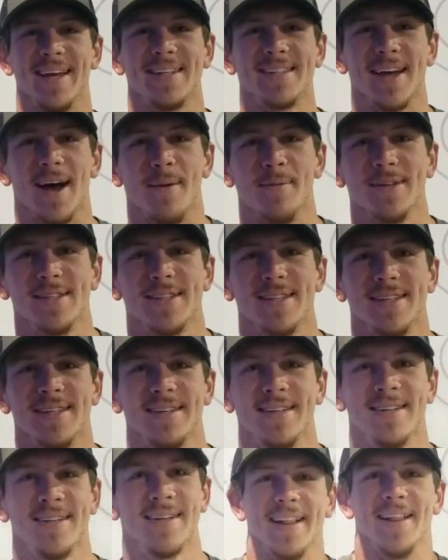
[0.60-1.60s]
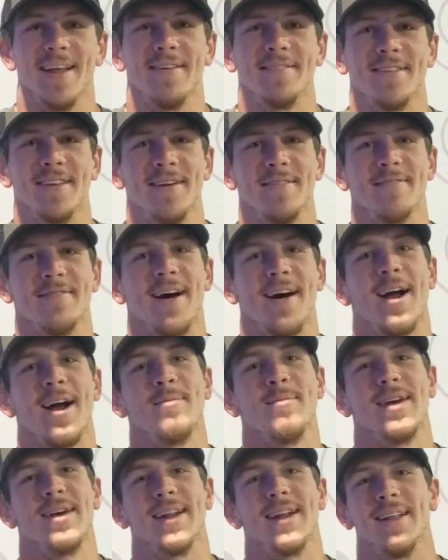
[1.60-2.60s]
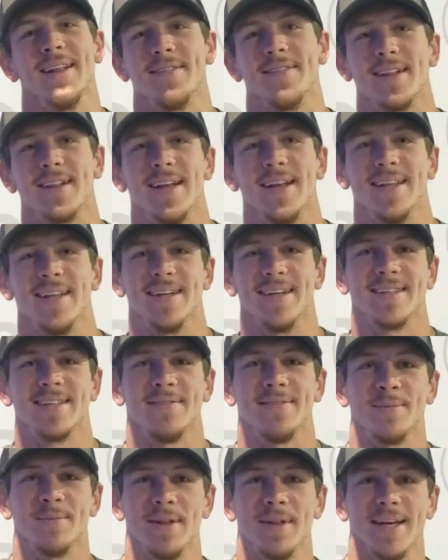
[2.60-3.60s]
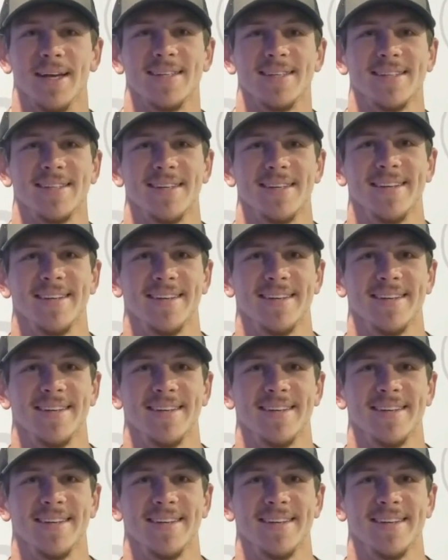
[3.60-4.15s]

Lake Thomason. I love the environment and I love the cleanliness of the place.